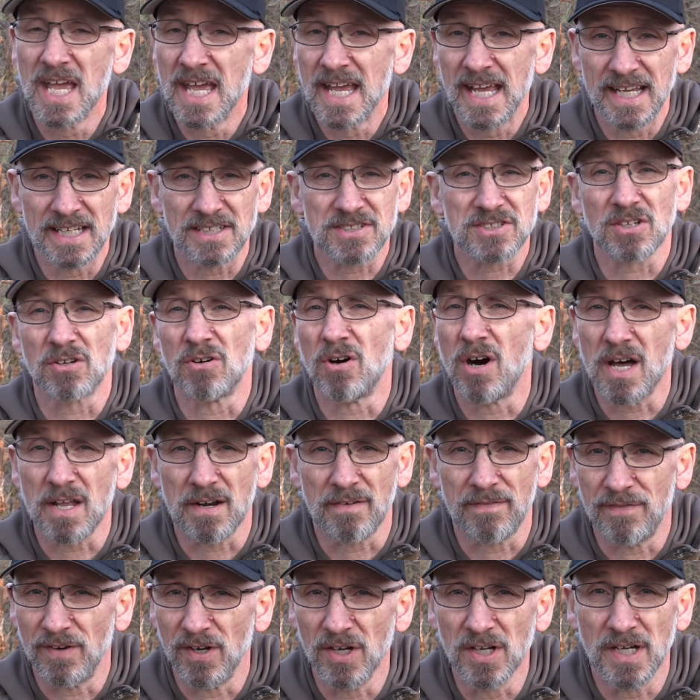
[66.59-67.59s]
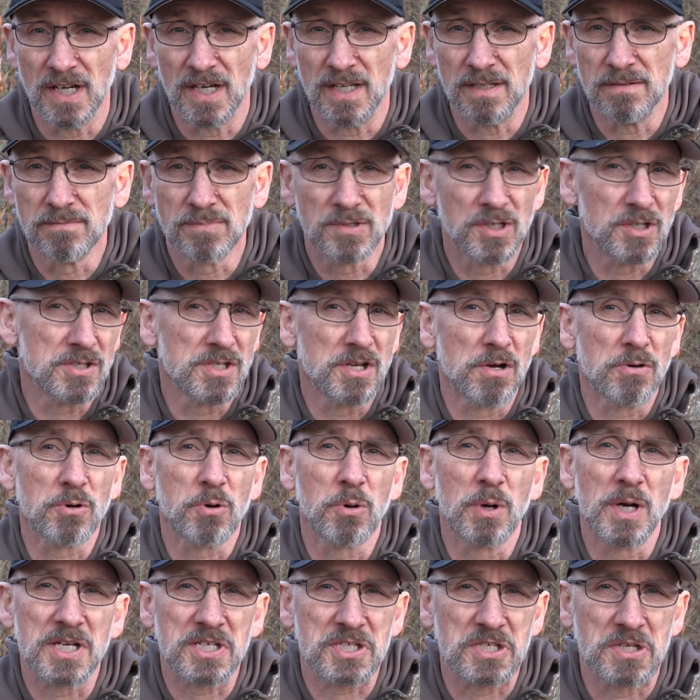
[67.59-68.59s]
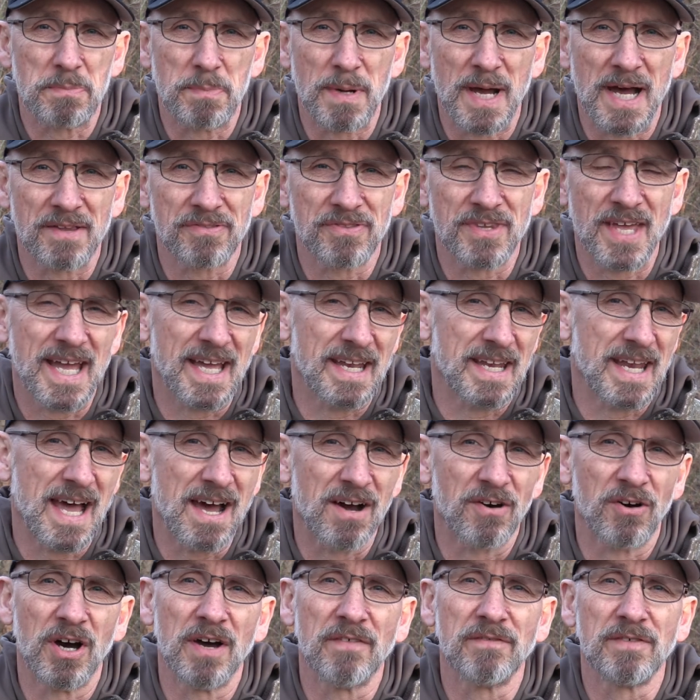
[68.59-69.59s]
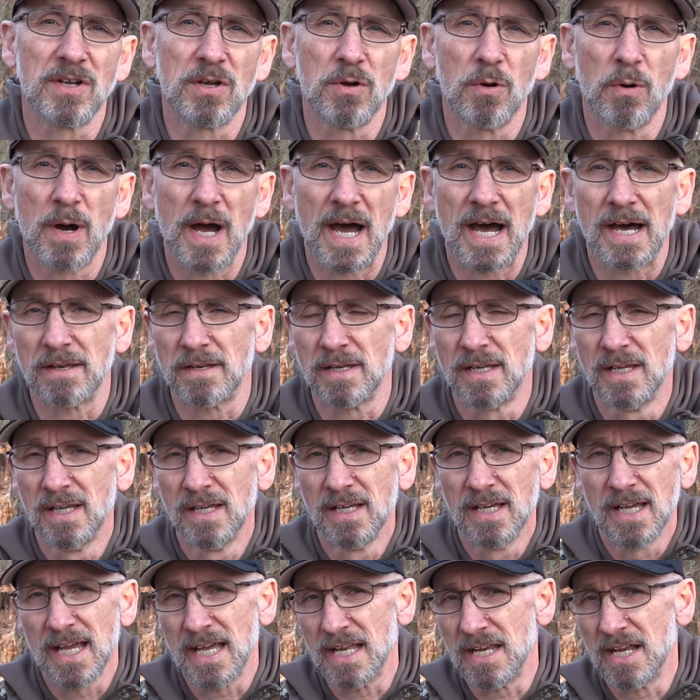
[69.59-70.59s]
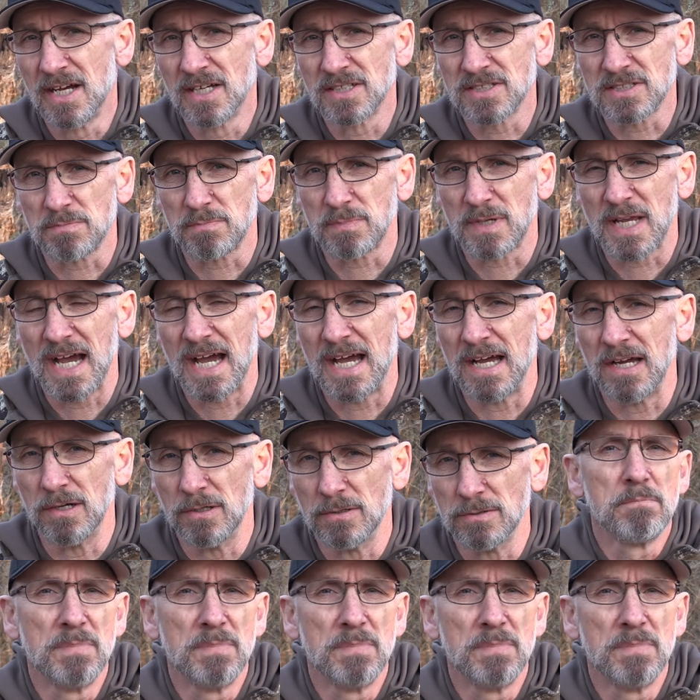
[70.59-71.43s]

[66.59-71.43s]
It's a lot of fun. There's no question about that, and I love to go out and hunt some coyotes.